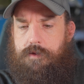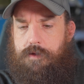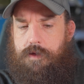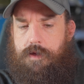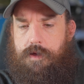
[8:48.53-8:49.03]

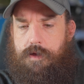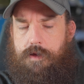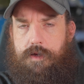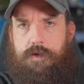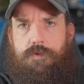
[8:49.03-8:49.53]

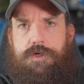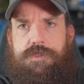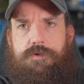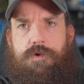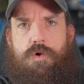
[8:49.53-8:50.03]
Uh, I can
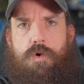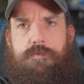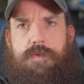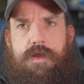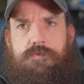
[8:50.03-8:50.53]
reach the
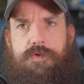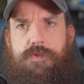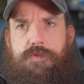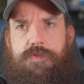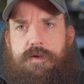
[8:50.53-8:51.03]
record button with
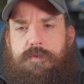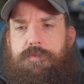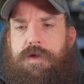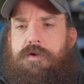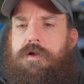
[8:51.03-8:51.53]
the thumb
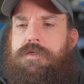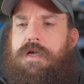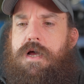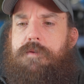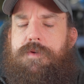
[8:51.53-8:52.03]
up here on
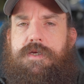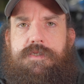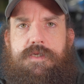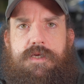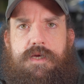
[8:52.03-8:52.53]
top
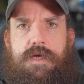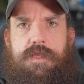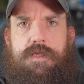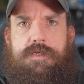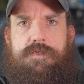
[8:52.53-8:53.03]
easy,
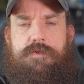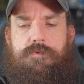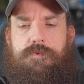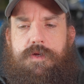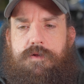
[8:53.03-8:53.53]
and this
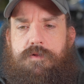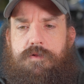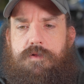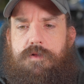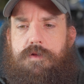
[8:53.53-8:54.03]
little wheel.